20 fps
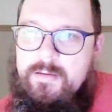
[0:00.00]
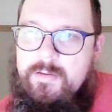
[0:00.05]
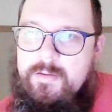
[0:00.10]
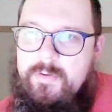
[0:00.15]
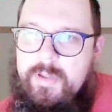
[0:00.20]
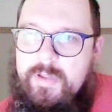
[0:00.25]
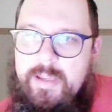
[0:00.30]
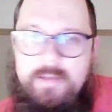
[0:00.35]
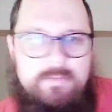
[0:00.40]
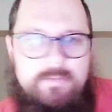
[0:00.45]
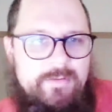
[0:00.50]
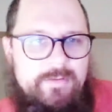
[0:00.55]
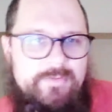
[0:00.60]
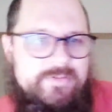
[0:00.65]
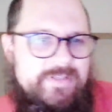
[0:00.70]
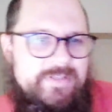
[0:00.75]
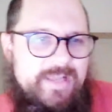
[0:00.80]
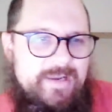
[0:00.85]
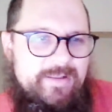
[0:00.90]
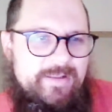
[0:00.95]
Okay, I
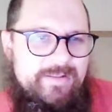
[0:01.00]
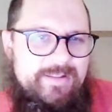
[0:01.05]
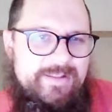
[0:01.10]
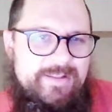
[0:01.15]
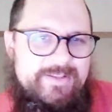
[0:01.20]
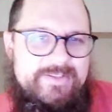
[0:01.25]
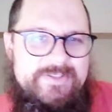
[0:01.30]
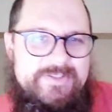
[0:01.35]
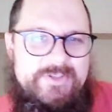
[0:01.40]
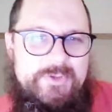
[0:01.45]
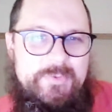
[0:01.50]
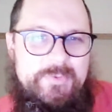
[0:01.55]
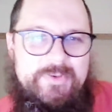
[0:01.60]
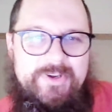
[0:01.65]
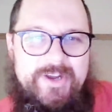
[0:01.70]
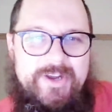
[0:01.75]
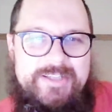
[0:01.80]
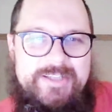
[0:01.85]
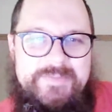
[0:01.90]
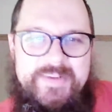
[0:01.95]
just got a little zoom
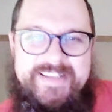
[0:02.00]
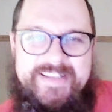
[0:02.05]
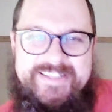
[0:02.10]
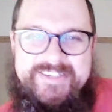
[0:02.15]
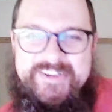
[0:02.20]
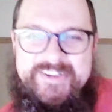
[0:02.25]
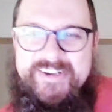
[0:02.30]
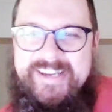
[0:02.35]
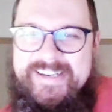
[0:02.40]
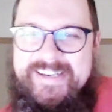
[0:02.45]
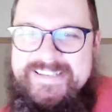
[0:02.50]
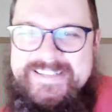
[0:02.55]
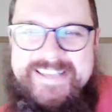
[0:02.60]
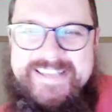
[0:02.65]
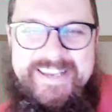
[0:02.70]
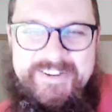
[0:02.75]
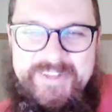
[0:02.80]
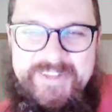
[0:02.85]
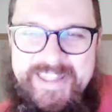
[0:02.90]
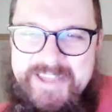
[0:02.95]
across my screen to
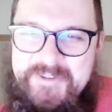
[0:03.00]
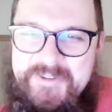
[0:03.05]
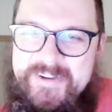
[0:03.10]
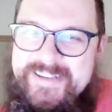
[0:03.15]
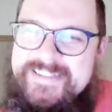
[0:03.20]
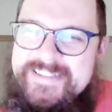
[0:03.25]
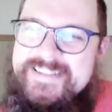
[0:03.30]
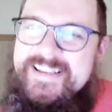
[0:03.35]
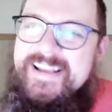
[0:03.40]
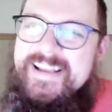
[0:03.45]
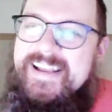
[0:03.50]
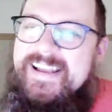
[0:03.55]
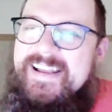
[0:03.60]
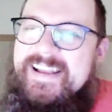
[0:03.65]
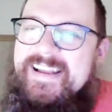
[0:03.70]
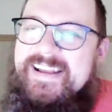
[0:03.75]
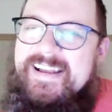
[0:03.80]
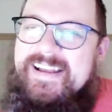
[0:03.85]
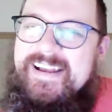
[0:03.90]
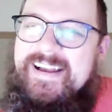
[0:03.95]
see what that was.
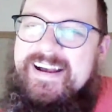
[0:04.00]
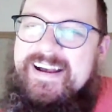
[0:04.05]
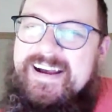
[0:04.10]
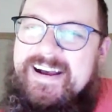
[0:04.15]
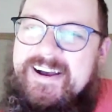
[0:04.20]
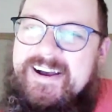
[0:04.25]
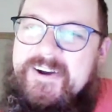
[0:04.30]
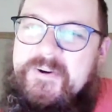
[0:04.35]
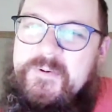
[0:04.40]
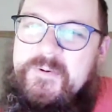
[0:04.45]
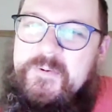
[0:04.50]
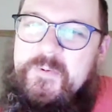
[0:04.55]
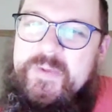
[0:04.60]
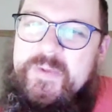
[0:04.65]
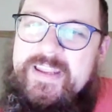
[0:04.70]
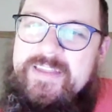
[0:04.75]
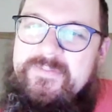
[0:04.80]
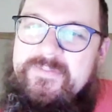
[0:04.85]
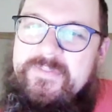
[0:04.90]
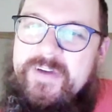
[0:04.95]

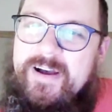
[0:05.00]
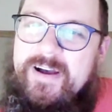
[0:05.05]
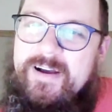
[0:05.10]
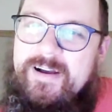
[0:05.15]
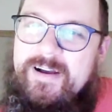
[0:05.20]
We've